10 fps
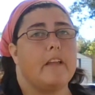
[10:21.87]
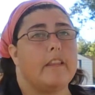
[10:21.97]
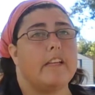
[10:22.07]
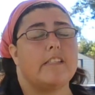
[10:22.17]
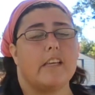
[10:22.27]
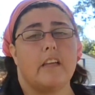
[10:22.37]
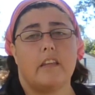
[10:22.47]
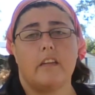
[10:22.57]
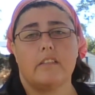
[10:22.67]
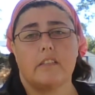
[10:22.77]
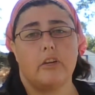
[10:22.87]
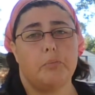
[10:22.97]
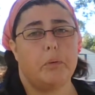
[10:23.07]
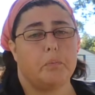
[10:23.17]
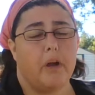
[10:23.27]
they said that it's going to
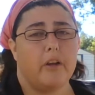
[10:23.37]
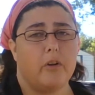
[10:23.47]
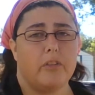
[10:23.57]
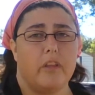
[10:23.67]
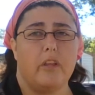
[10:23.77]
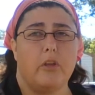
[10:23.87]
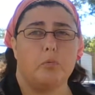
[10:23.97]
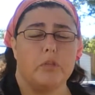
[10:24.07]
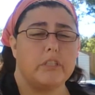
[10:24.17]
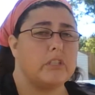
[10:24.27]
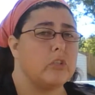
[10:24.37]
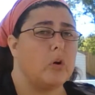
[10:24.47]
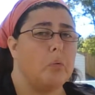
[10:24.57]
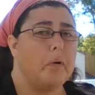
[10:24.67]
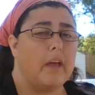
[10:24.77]
be brighter than the original
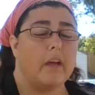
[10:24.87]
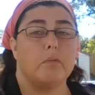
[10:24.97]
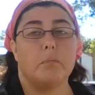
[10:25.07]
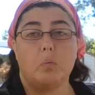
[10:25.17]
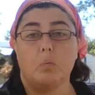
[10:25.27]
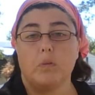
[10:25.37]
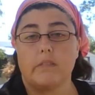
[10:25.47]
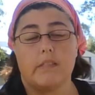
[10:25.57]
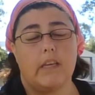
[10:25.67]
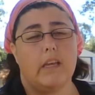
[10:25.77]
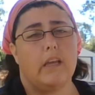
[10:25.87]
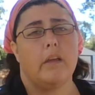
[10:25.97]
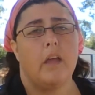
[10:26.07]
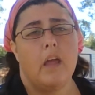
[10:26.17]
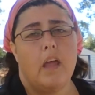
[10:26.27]
OEM. We'll see.
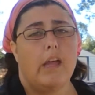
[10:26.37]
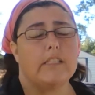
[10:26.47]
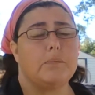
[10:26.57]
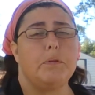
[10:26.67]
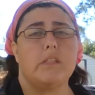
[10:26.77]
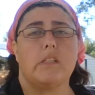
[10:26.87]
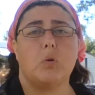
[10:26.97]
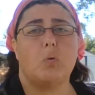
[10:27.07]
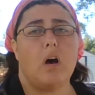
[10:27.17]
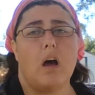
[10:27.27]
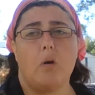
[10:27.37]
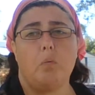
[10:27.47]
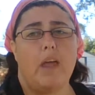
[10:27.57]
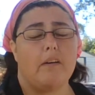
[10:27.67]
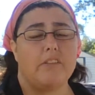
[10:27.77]
It's been so hot,
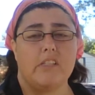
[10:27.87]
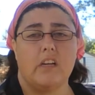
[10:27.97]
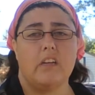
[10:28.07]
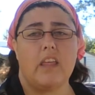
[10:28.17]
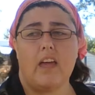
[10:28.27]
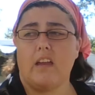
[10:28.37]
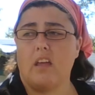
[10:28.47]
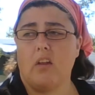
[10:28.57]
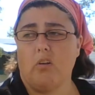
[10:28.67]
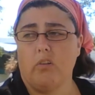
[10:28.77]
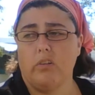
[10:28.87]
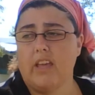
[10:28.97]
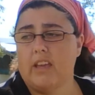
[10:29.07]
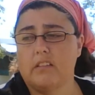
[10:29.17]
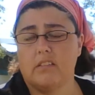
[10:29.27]
we haven't done that at all
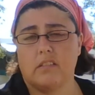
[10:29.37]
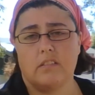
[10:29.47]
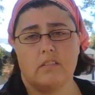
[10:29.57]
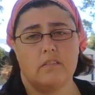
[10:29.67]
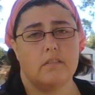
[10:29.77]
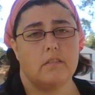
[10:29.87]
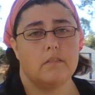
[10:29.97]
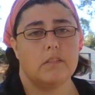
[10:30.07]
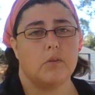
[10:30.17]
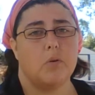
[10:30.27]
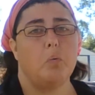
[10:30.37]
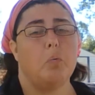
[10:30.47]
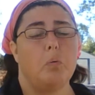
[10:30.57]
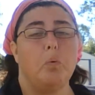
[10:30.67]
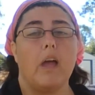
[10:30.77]
yet. So
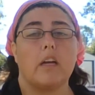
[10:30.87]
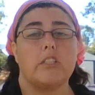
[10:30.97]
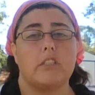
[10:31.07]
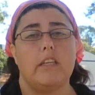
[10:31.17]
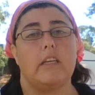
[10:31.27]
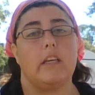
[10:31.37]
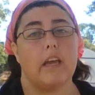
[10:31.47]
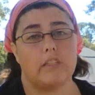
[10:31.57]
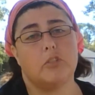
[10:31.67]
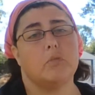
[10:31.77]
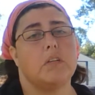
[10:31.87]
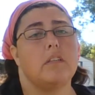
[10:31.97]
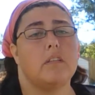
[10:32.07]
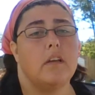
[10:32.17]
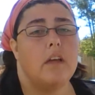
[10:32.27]
when we actually get to it,